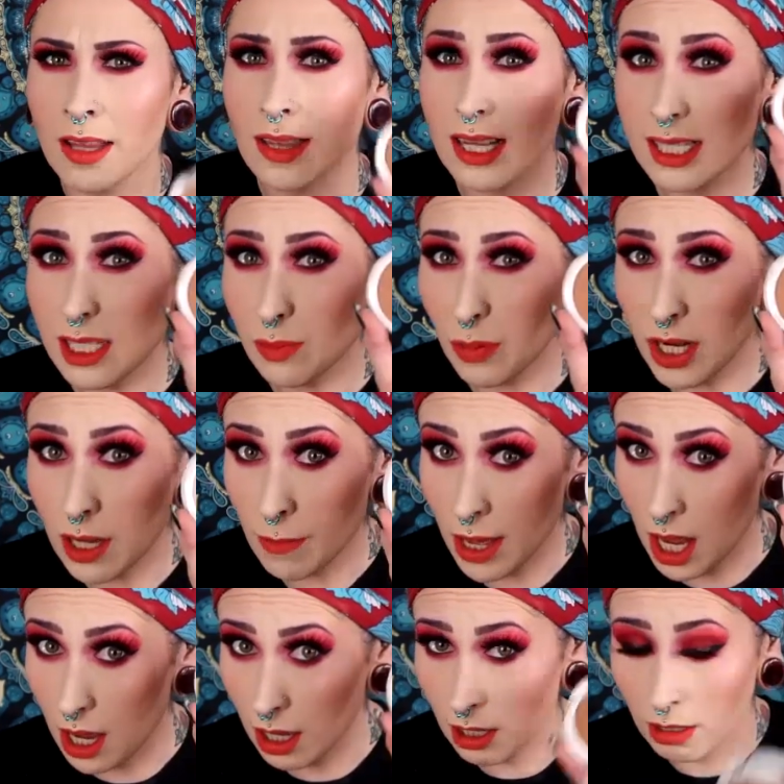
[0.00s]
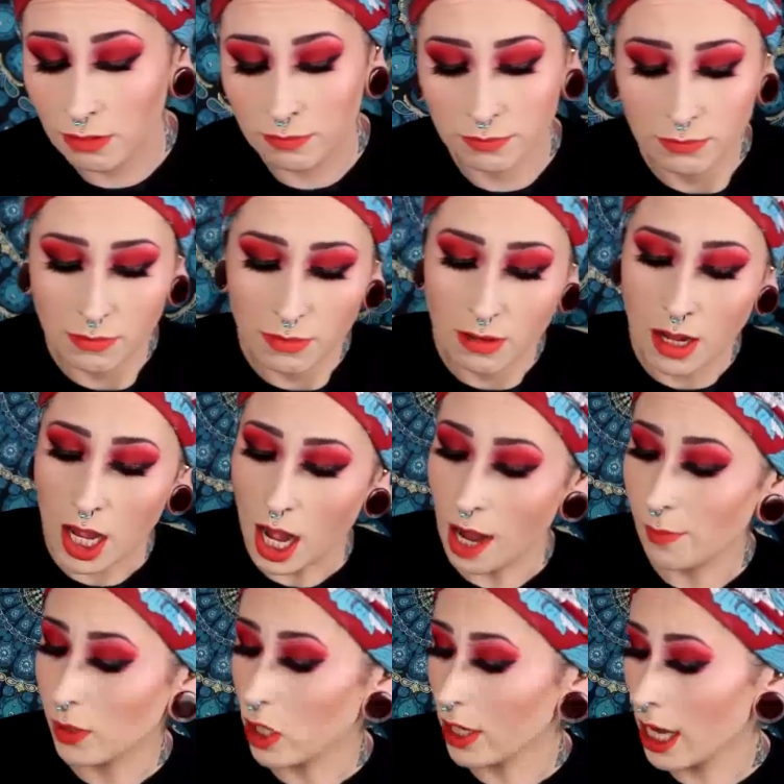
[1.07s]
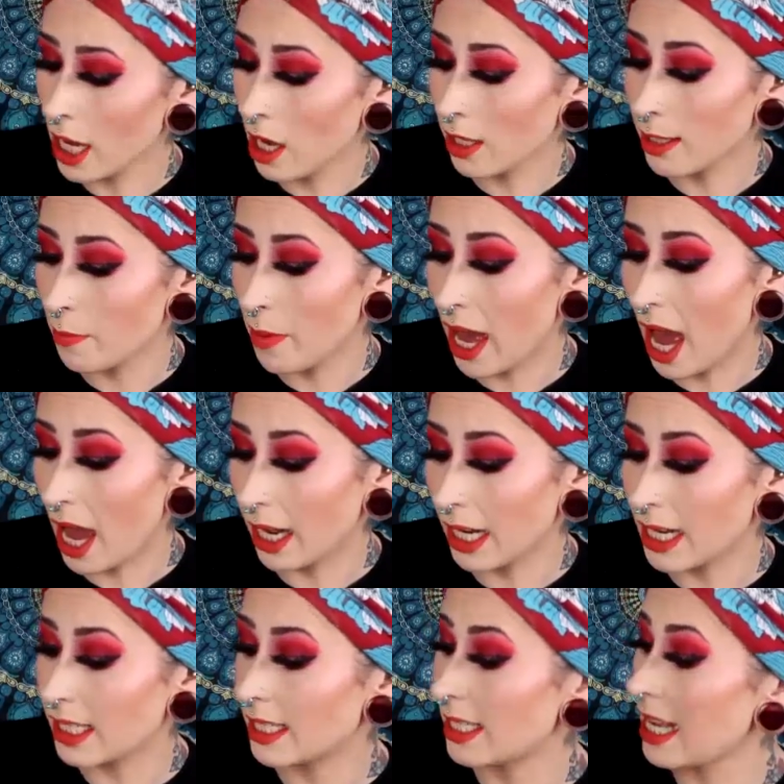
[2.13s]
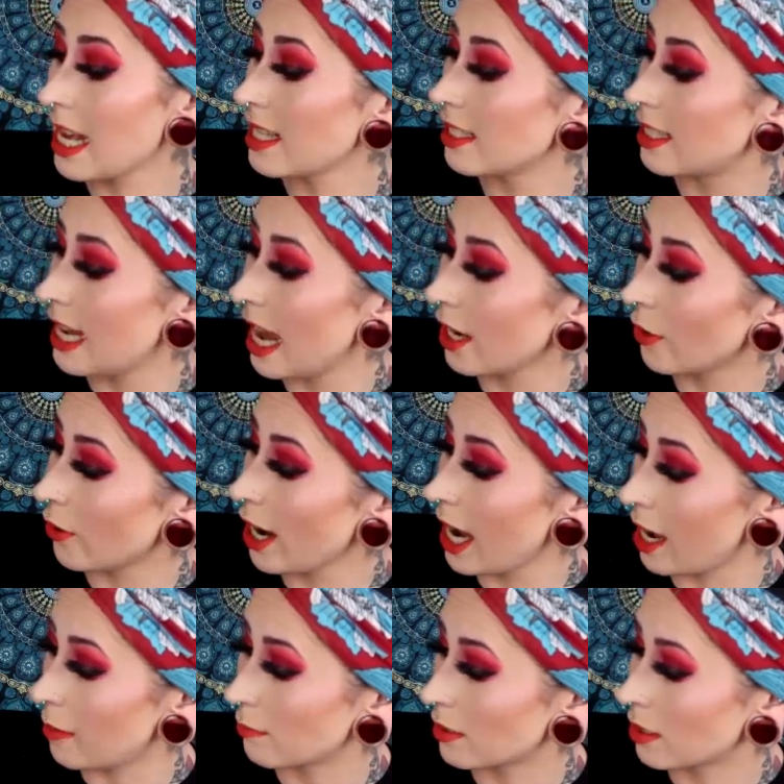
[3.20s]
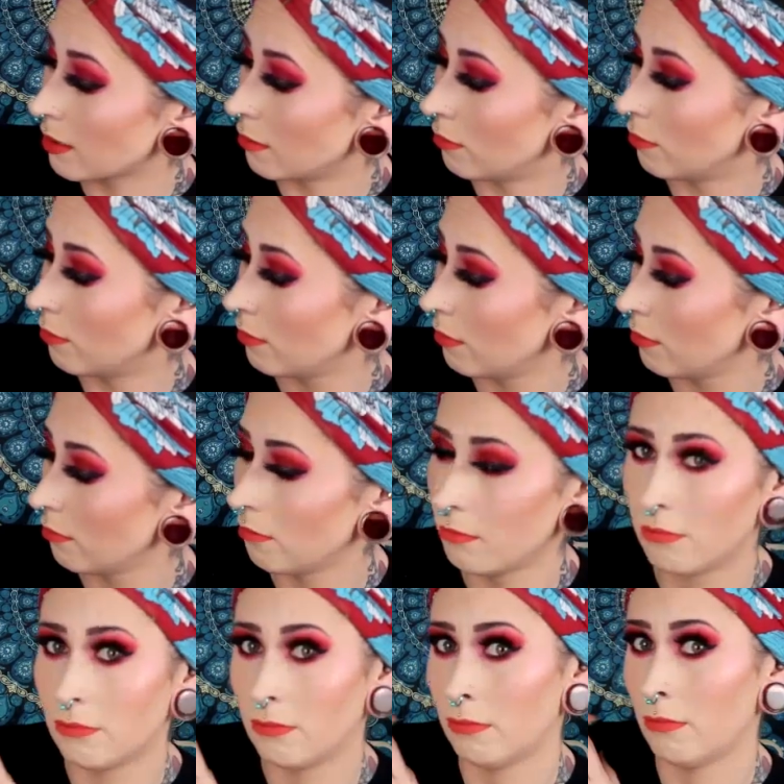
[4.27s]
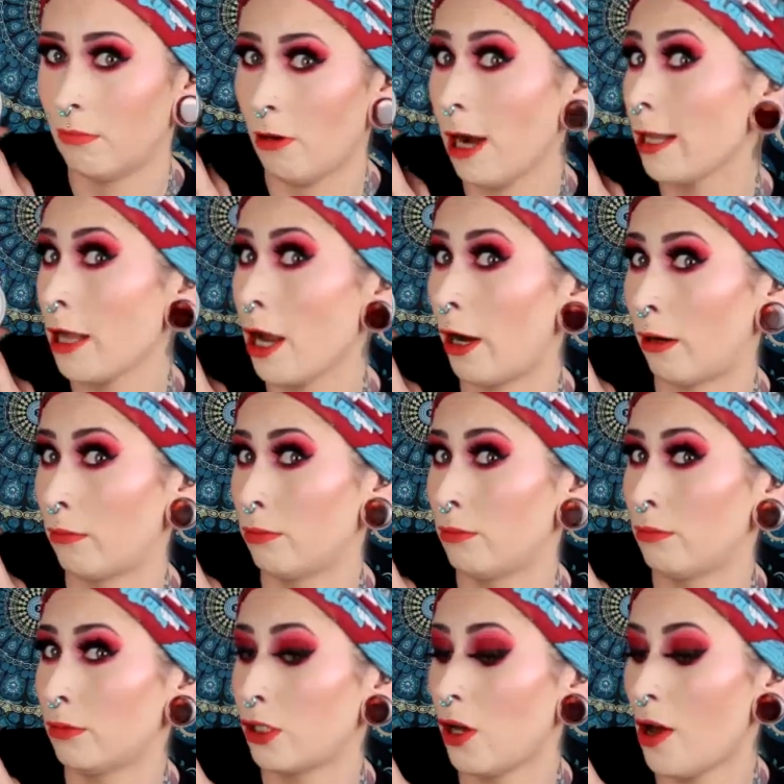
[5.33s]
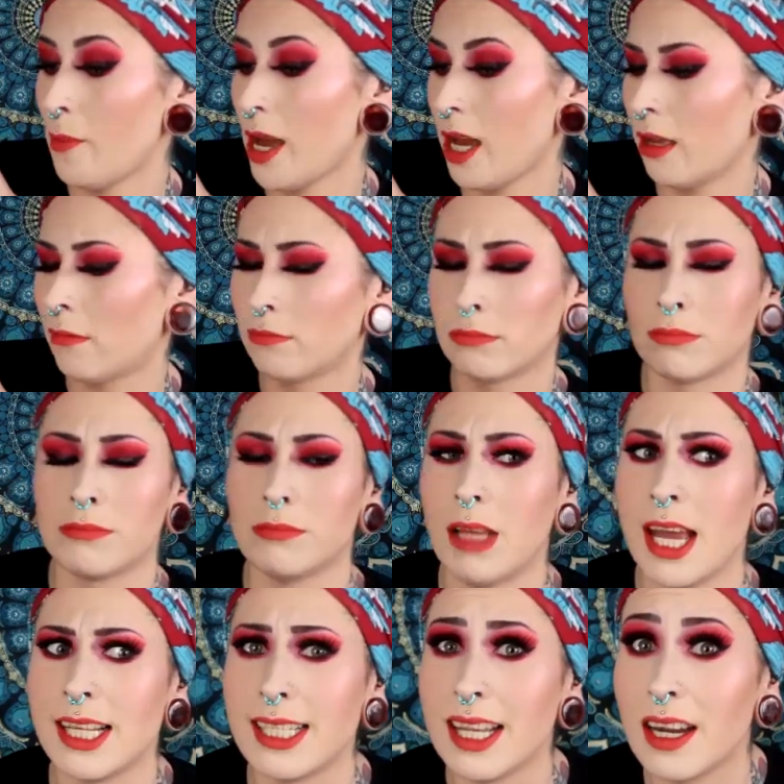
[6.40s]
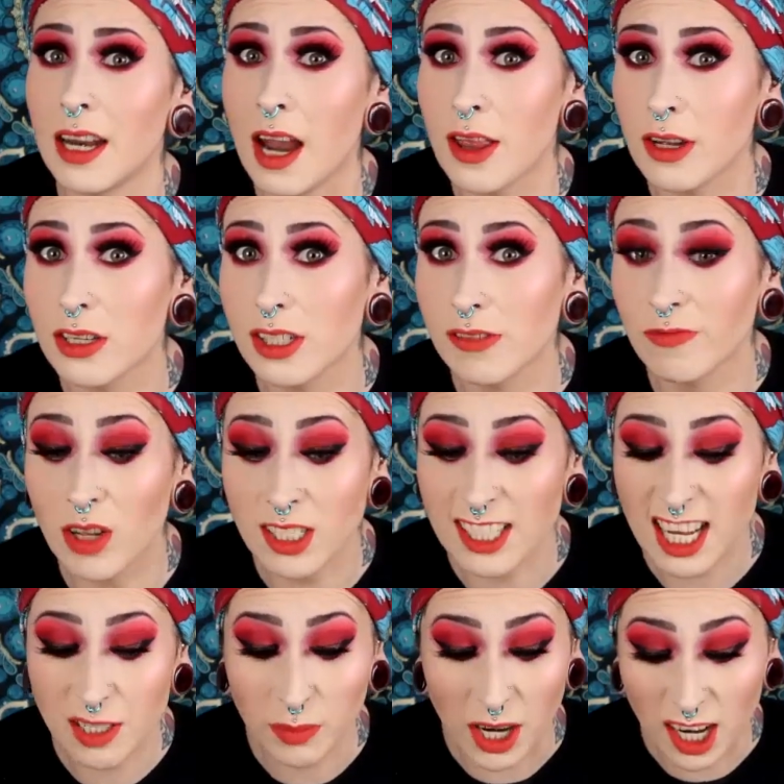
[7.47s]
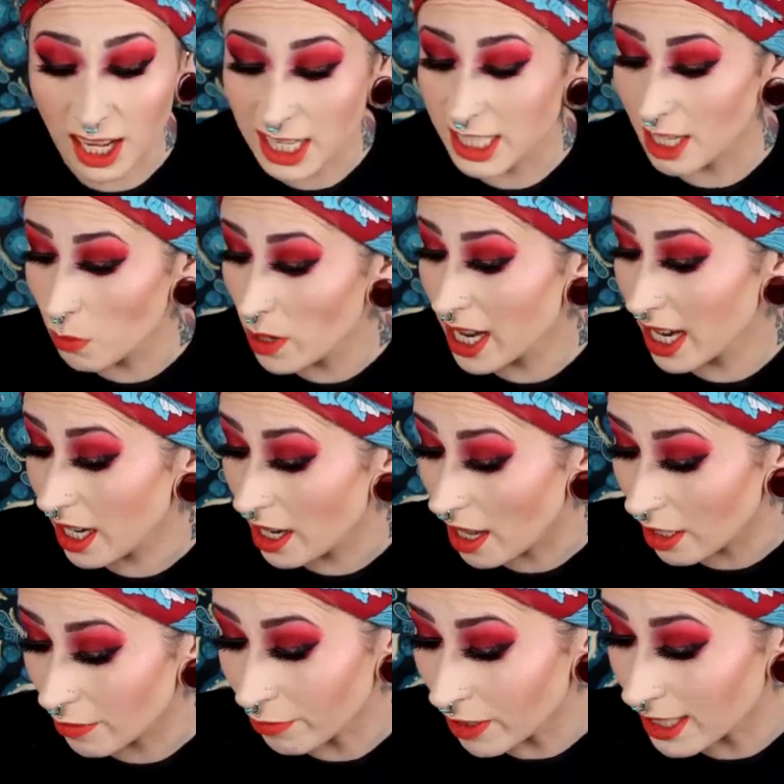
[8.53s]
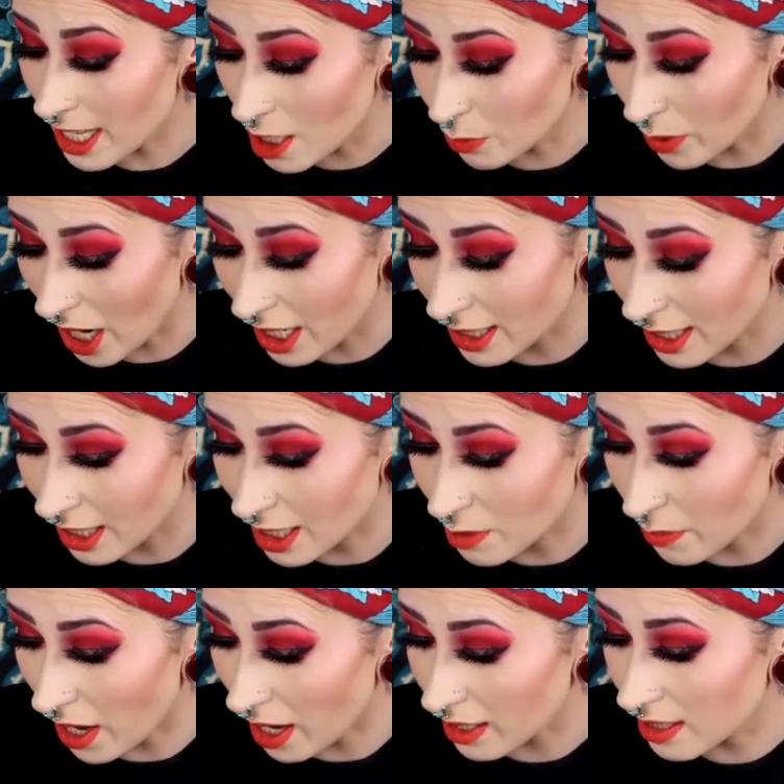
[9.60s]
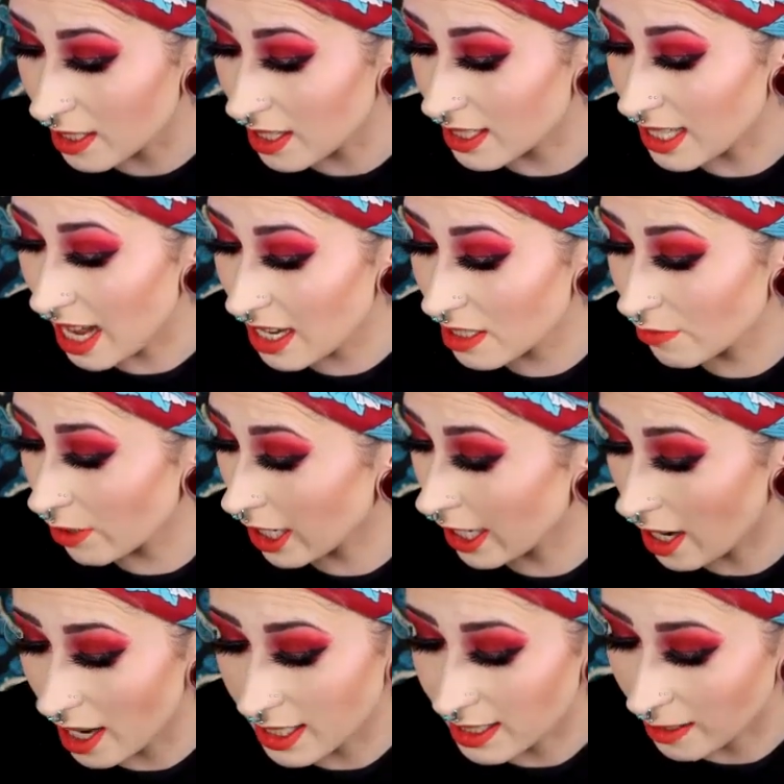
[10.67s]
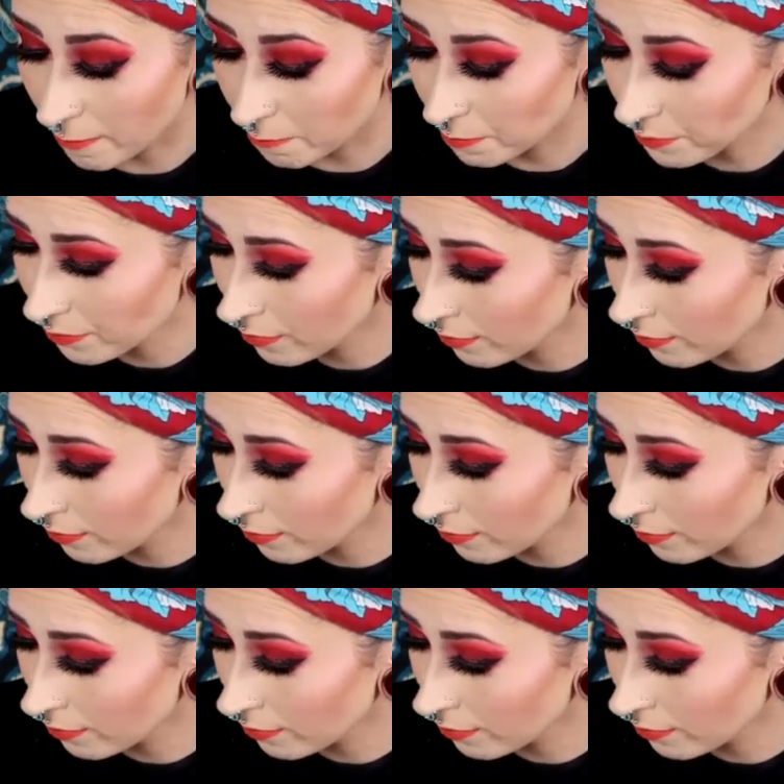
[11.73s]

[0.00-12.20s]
This is pretty big. I'm looking on the back and it says 10 grams right there. So I'm like, is it another full size product? Did we get another full size product in this box? Cause that is freaking awesome.